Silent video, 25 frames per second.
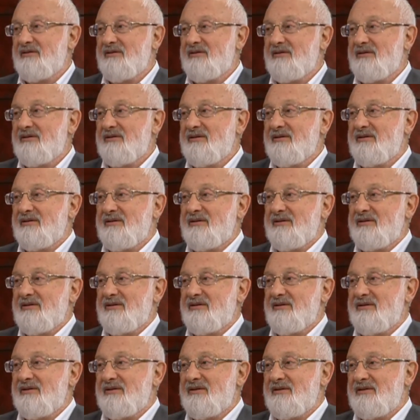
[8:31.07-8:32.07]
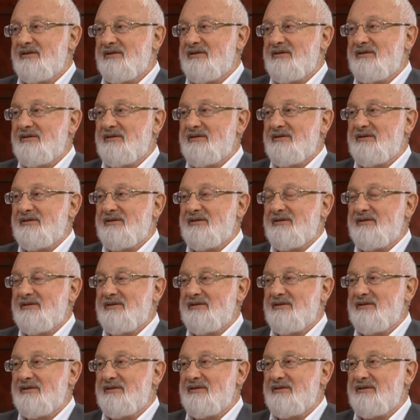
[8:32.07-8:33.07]
the diminishing. You're at
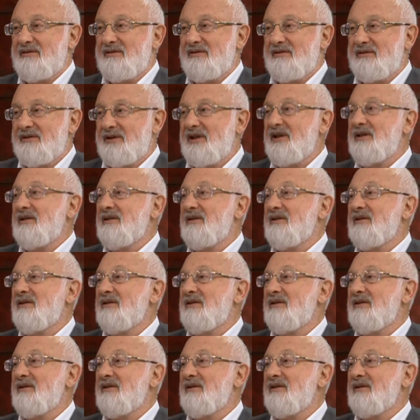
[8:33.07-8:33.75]
least your